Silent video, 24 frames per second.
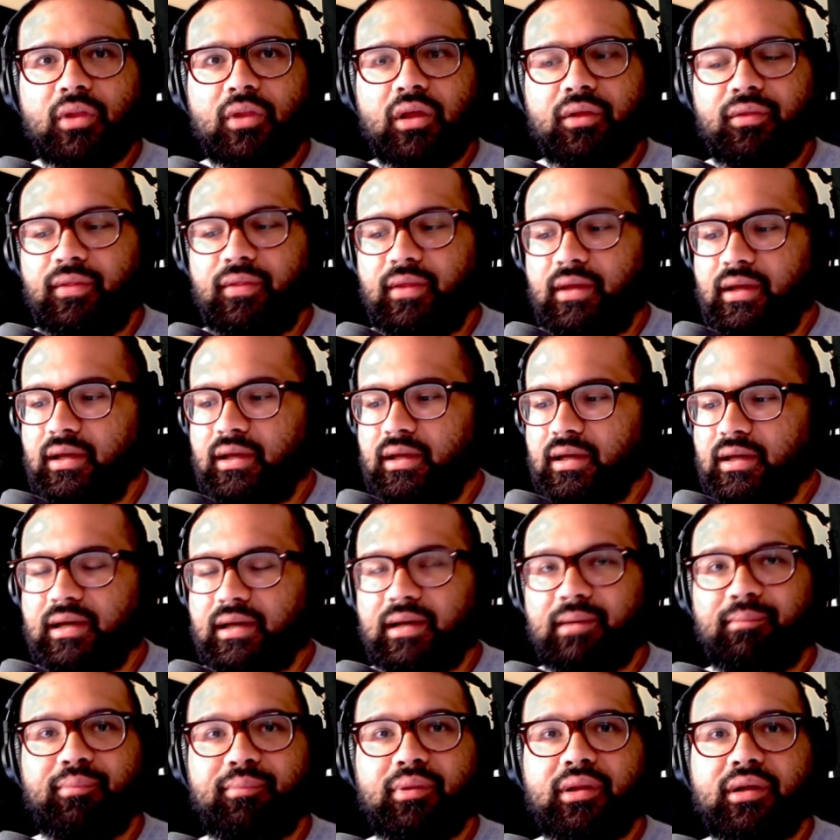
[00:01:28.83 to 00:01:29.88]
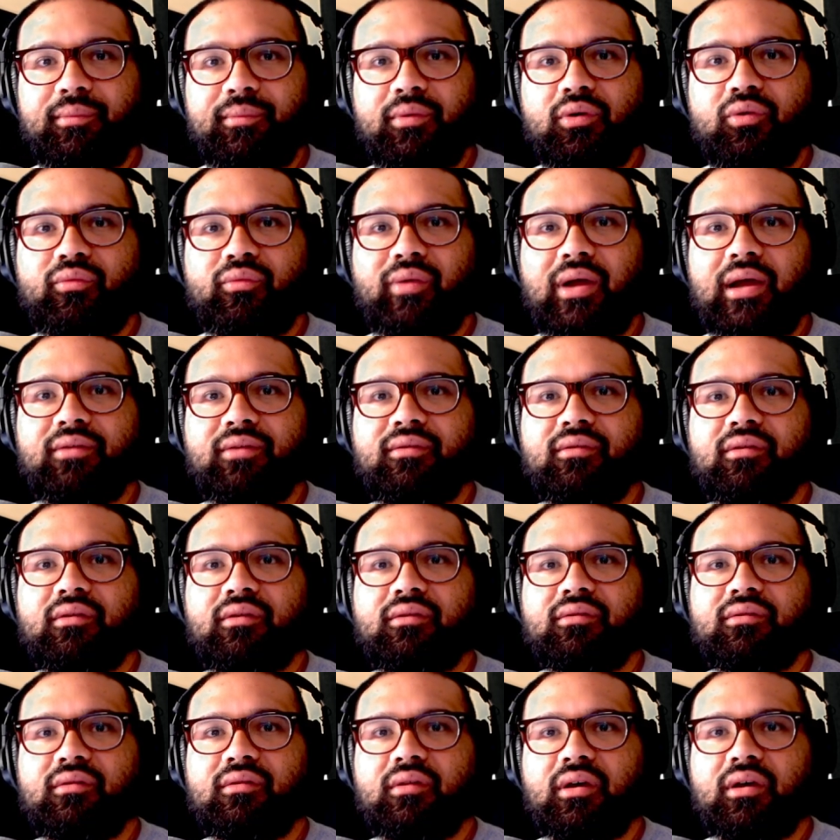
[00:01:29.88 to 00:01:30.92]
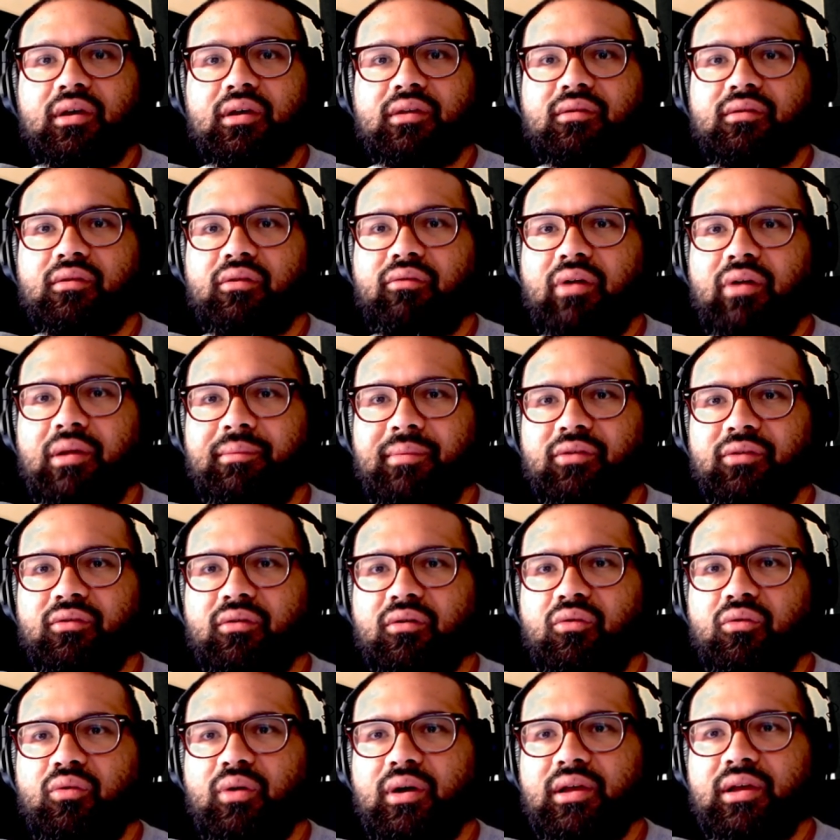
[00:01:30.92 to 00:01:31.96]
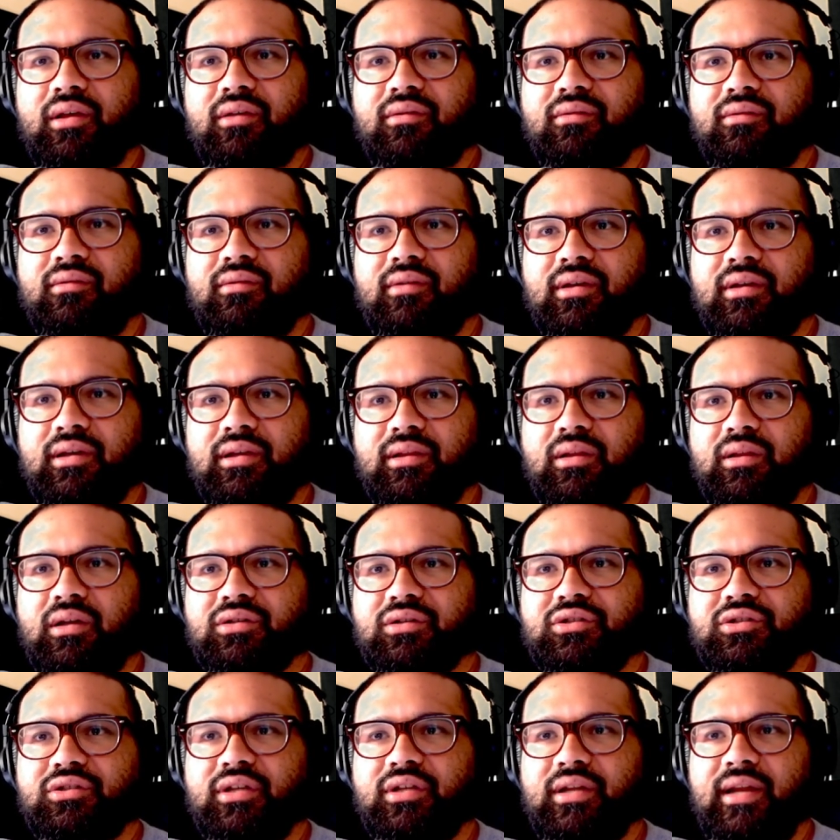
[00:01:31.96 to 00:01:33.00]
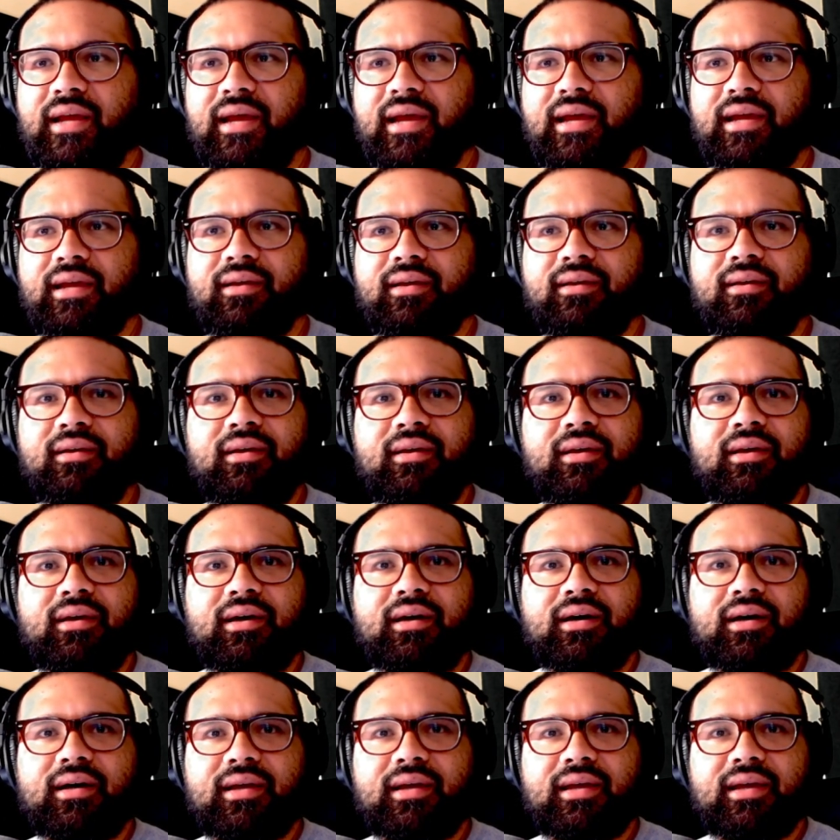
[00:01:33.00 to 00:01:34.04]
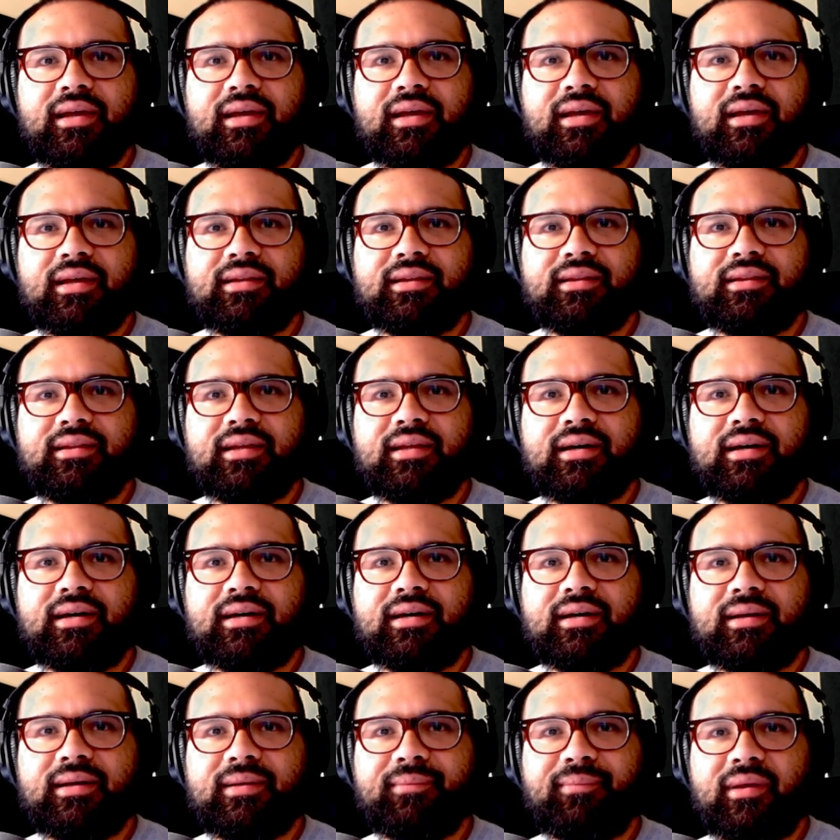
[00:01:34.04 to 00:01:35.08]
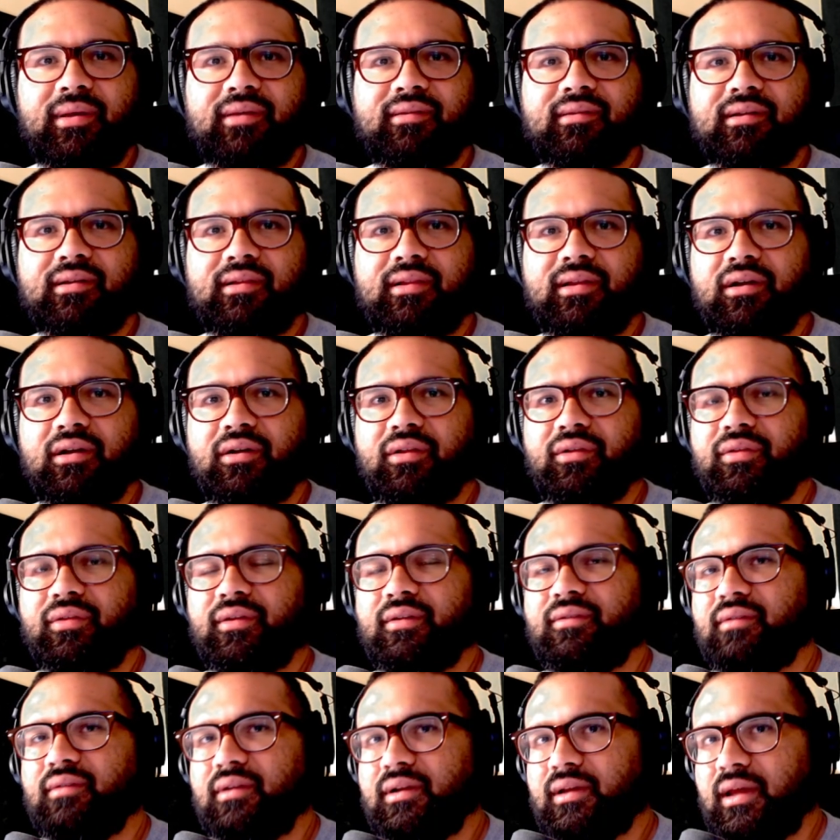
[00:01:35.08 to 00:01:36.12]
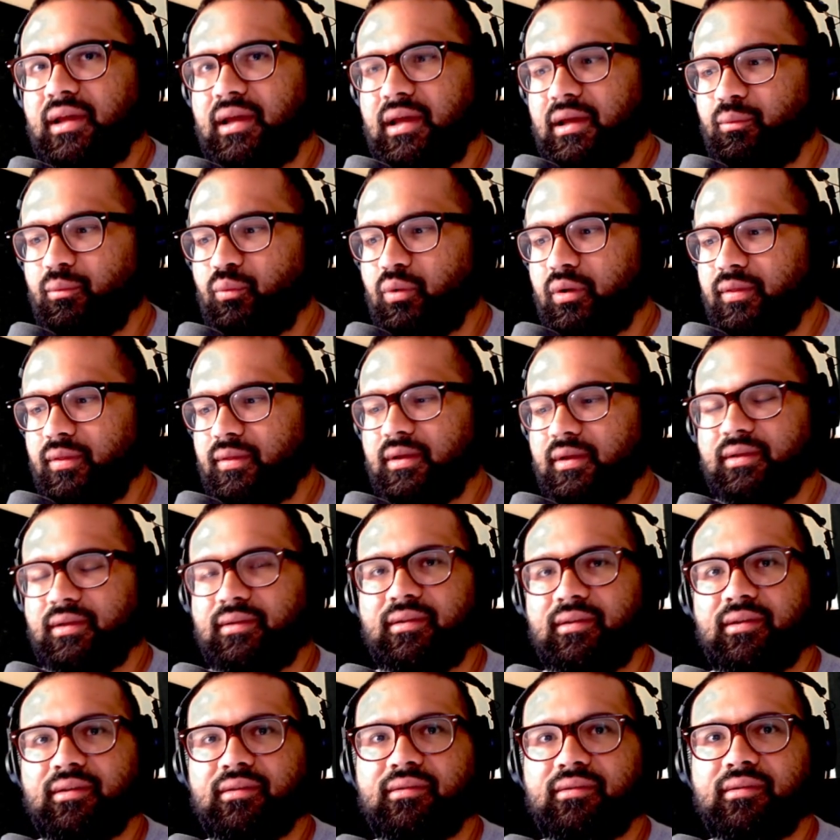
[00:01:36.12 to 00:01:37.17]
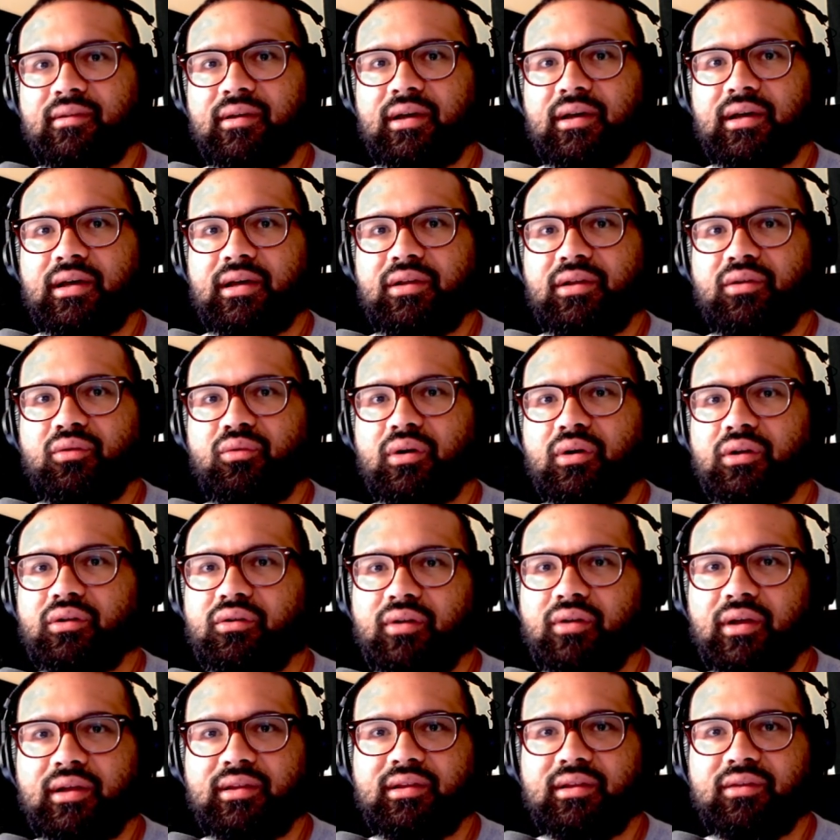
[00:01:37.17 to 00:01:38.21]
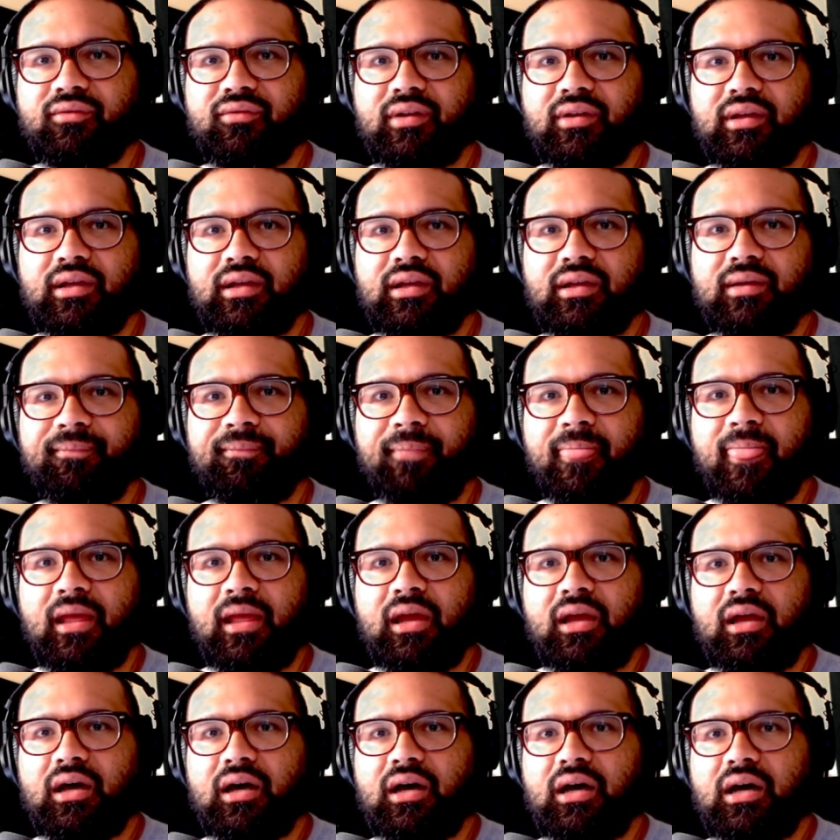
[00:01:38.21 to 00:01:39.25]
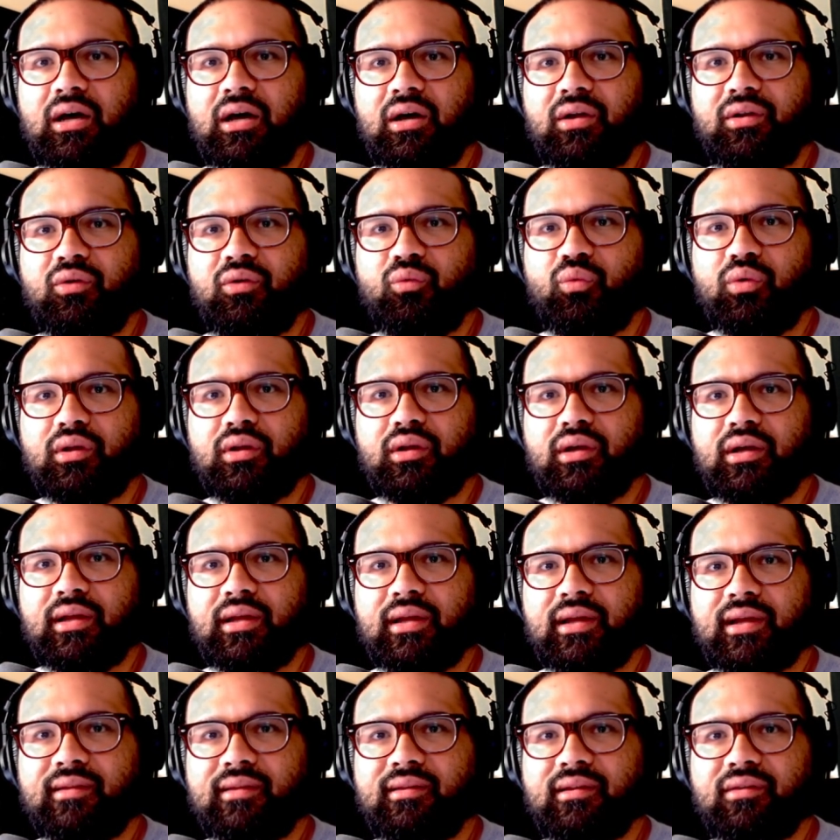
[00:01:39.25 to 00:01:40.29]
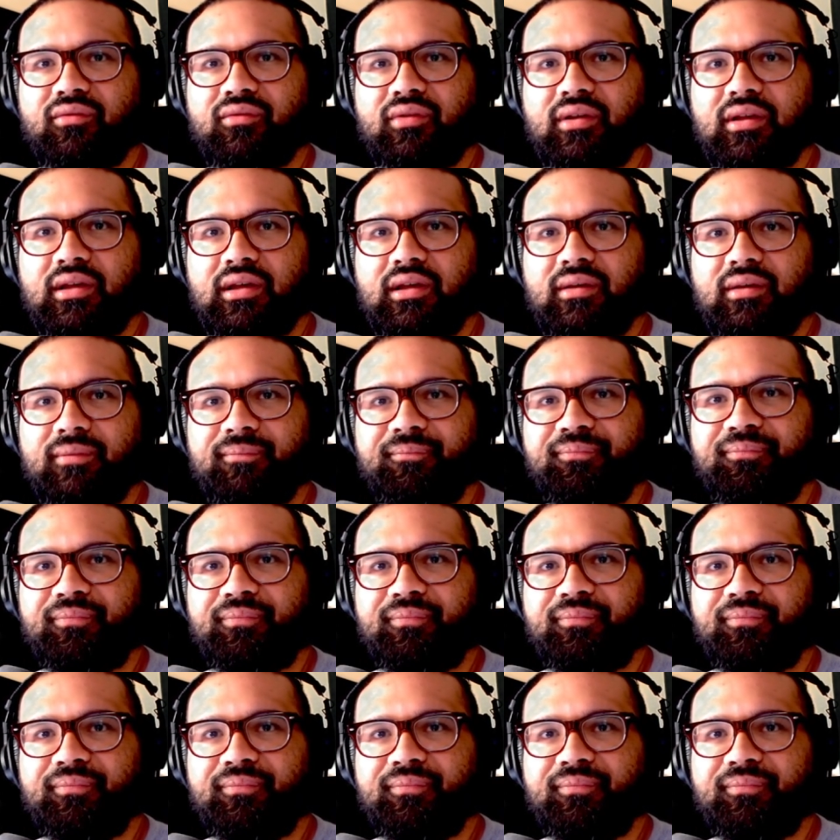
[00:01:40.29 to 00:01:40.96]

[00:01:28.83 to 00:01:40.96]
the Blood Moon Rises is a Grandmaster quest that launched today, and basically all the things that it came with it is new hunter activity, new woodcutting activity,